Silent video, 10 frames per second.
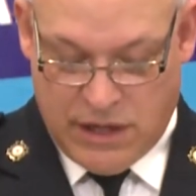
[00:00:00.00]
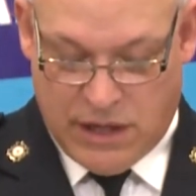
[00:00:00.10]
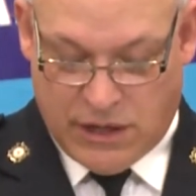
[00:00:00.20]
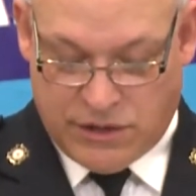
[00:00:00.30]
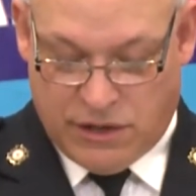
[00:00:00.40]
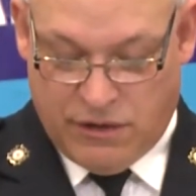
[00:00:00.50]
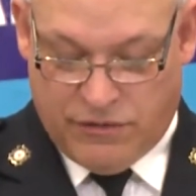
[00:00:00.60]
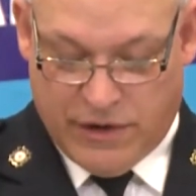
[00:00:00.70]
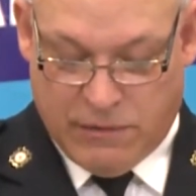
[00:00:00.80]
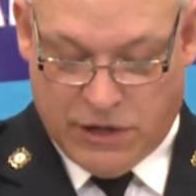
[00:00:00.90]
And Ontario
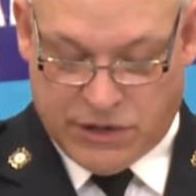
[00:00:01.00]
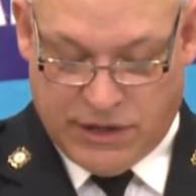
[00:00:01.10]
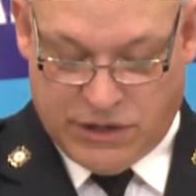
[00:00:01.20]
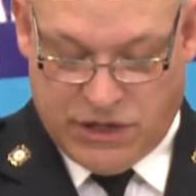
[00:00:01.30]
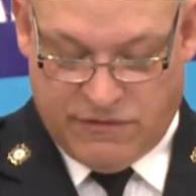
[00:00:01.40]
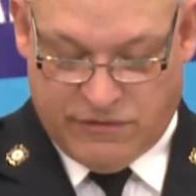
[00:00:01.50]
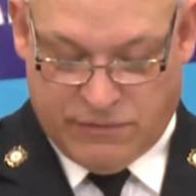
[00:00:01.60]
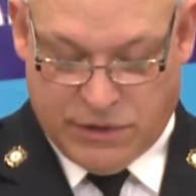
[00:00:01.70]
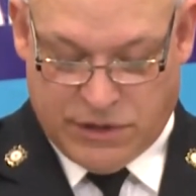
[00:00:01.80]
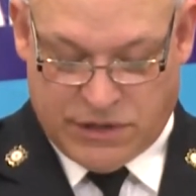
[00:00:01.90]
Fire Marshal and Chief of
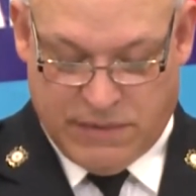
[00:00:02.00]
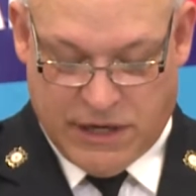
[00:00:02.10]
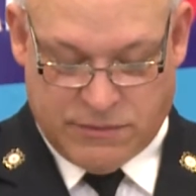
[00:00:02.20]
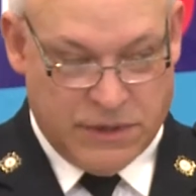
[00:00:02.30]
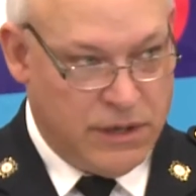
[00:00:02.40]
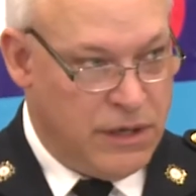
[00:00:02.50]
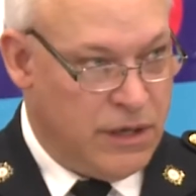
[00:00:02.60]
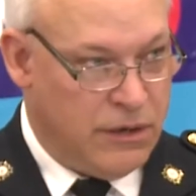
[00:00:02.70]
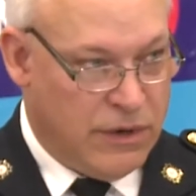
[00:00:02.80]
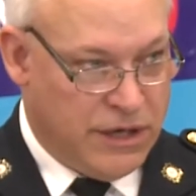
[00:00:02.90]
Emergency Management,
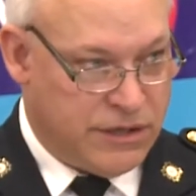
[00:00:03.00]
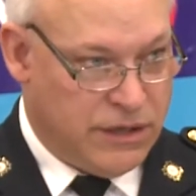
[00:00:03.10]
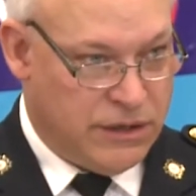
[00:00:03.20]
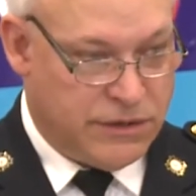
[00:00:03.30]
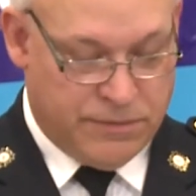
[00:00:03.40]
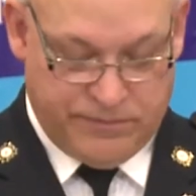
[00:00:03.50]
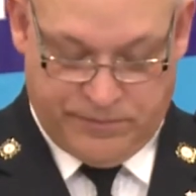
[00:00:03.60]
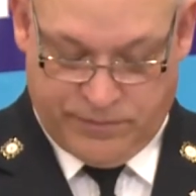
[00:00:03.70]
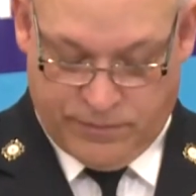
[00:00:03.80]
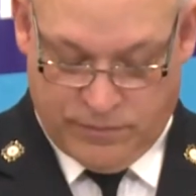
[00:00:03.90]
Ross Nichols.
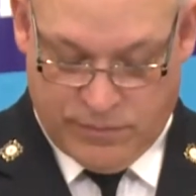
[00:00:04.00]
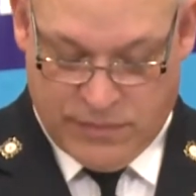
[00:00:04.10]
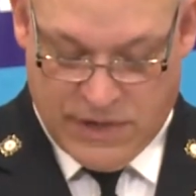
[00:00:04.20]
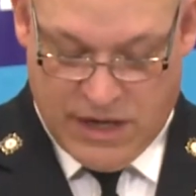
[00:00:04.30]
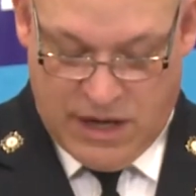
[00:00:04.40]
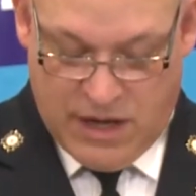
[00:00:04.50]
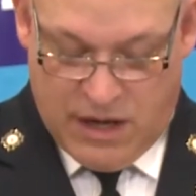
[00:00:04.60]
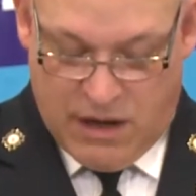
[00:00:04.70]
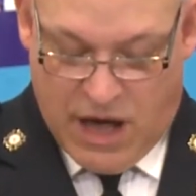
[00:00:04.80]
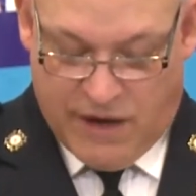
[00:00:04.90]

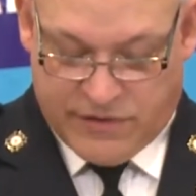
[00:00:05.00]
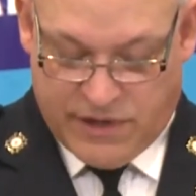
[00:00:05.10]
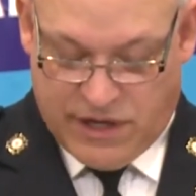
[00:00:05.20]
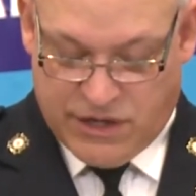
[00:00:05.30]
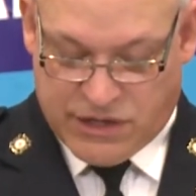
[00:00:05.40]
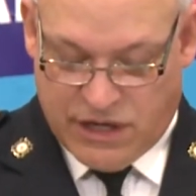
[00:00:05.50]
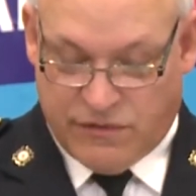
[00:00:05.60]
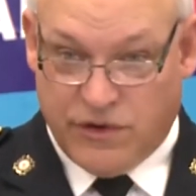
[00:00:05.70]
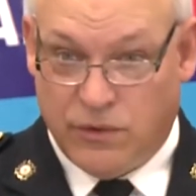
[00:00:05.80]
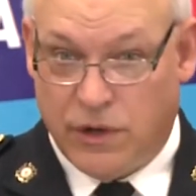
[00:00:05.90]
After they each say a
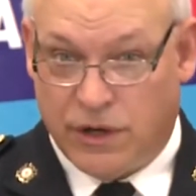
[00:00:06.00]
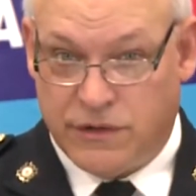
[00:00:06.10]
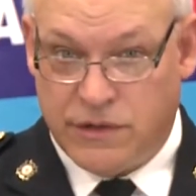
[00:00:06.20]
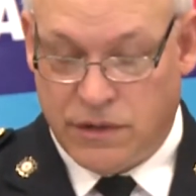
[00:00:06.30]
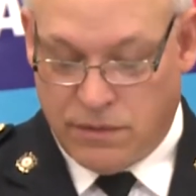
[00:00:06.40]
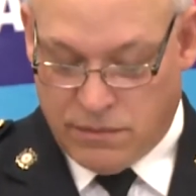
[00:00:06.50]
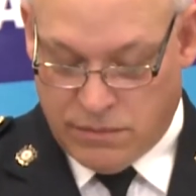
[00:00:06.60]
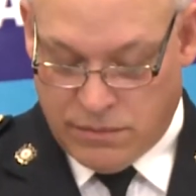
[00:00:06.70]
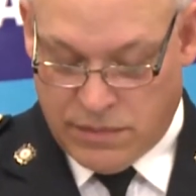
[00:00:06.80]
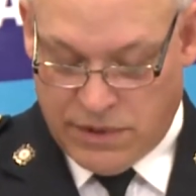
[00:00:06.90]
few words,
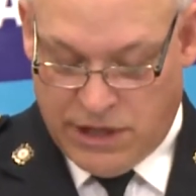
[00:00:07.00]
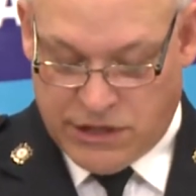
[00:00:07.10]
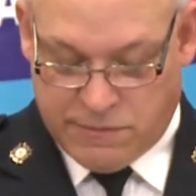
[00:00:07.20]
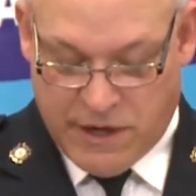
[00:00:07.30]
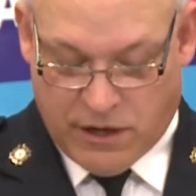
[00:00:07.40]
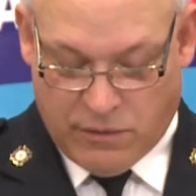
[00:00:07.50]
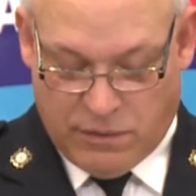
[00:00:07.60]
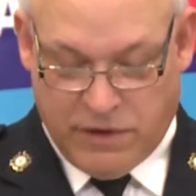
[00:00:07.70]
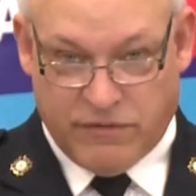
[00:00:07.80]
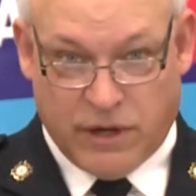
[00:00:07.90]
each speaker
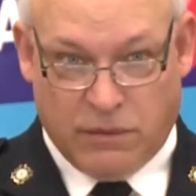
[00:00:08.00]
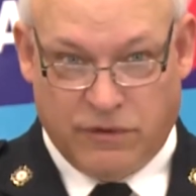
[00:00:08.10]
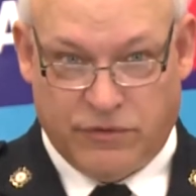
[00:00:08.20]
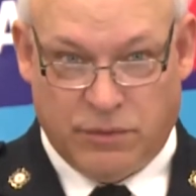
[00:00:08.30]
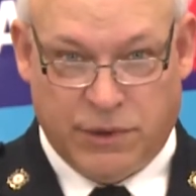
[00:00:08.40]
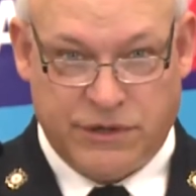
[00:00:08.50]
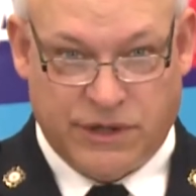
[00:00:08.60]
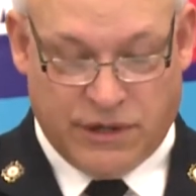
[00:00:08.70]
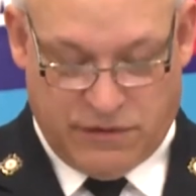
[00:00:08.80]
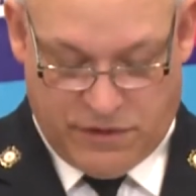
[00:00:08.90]
will be available for
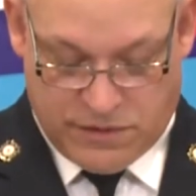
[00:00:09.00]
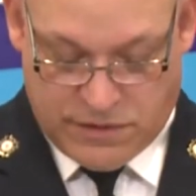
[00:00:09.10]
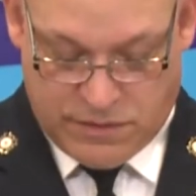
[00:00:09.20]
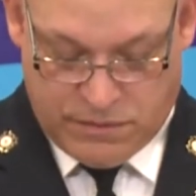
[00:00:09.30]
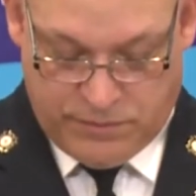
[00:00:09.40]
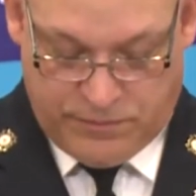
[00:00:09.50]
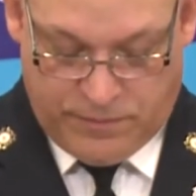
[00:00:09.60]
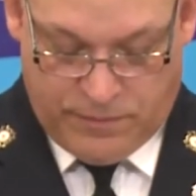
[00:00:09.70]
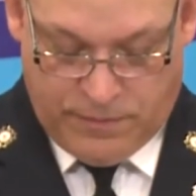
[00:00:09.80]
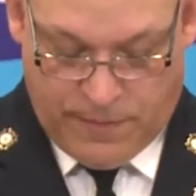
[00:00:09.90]
personal interviews.
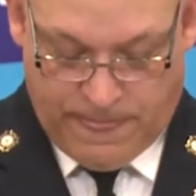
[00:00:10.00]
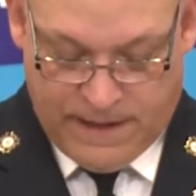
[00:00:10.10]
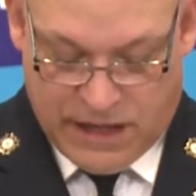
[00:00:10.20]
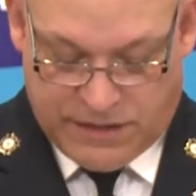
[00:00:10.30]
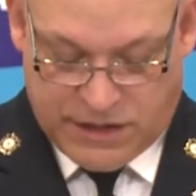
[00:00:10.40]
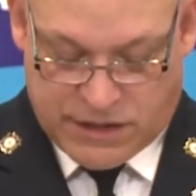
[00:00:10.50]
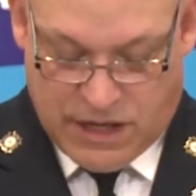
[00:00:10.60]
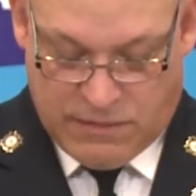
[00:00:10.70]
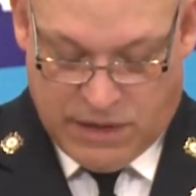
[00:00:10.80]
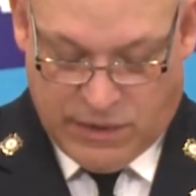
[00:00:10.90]
At this
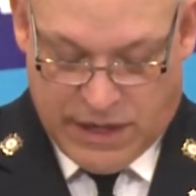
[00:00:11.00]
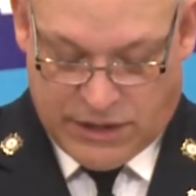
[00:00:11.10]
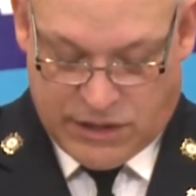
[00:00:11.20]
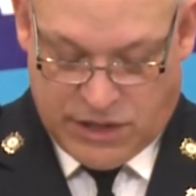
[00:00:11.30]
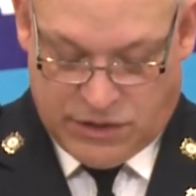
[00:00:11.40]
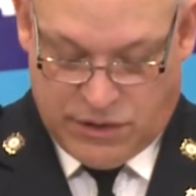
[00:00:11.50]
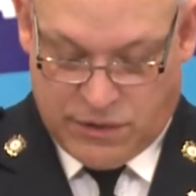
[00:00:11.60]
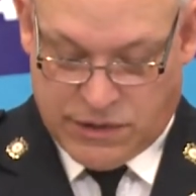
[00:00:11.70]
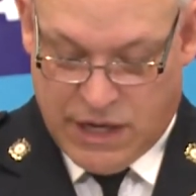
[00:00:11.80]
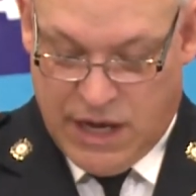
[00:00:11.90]
time, I would like to
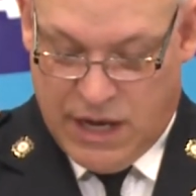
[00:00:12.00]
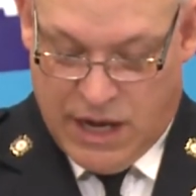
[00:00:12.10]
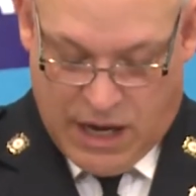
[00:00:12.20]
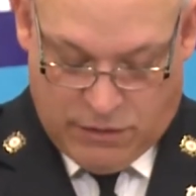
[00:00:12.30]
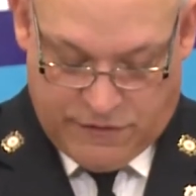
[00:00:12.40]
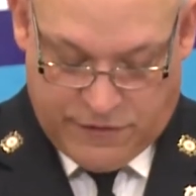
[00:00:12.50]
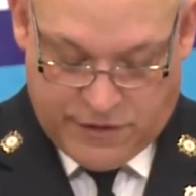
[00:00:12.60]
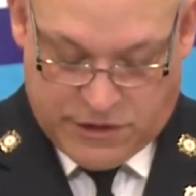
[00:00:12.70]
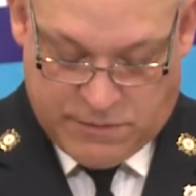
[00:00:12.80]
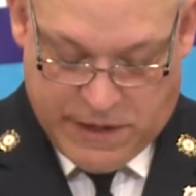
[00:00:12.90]
introduce our
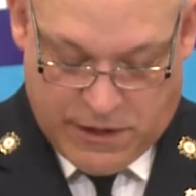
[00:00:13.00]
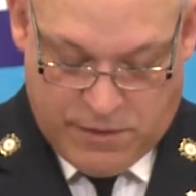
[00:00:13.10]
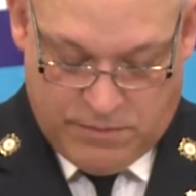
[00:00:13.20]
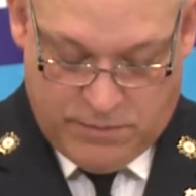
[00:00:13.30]
first speaker,